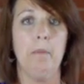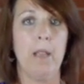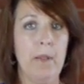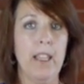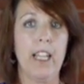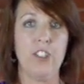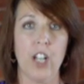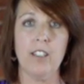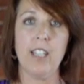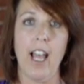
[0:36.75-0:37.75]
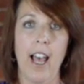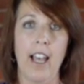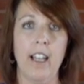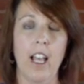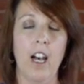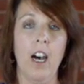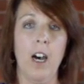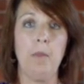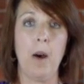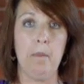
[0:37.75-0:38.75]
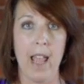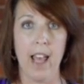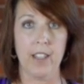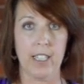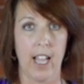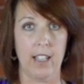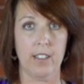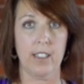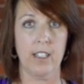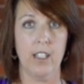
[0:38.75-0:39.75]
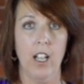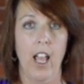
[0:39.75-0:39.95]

Maybe they just had a math test.